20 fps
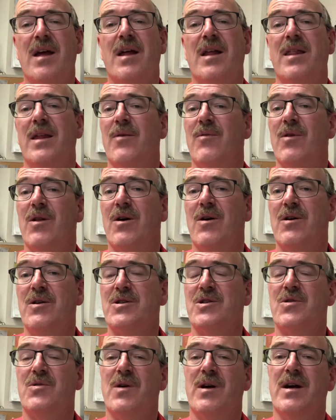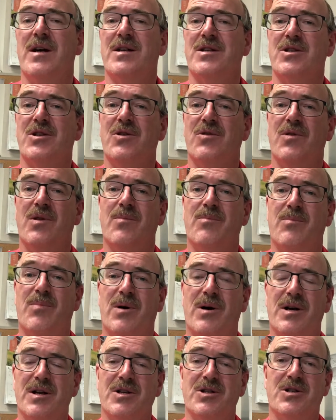They will also ask you the
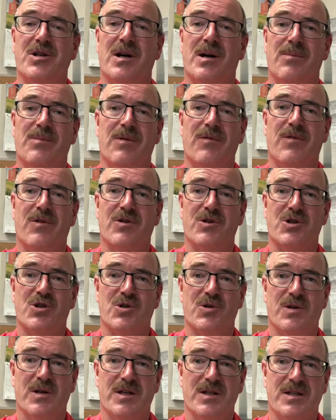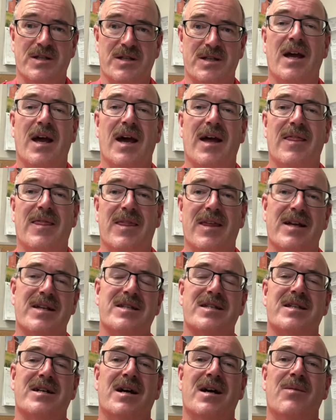body shop of your choice. At this
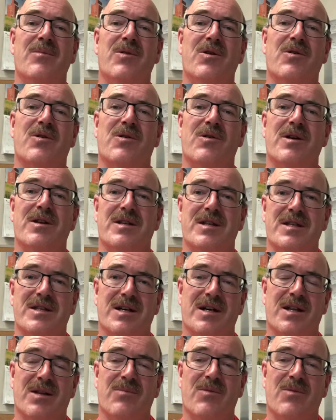time, you're going to tell them